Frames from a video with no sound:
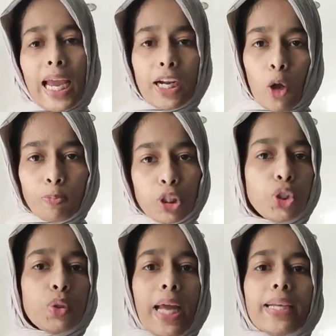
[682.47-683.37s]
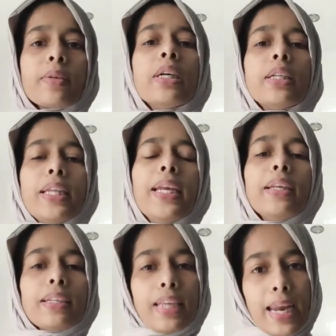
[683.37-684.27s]
adopted to that.
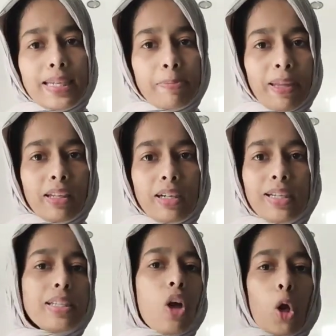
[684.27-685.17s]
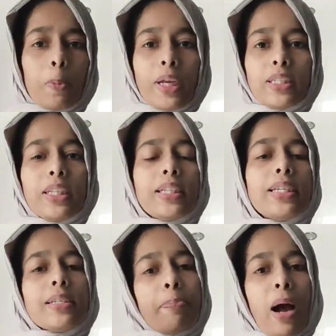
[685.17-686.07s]
Then the next method is incorporating
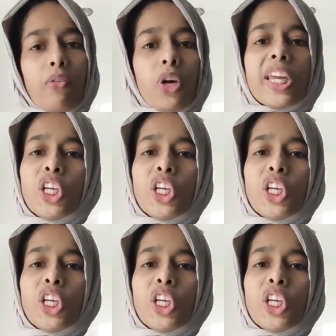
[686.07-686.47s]
this power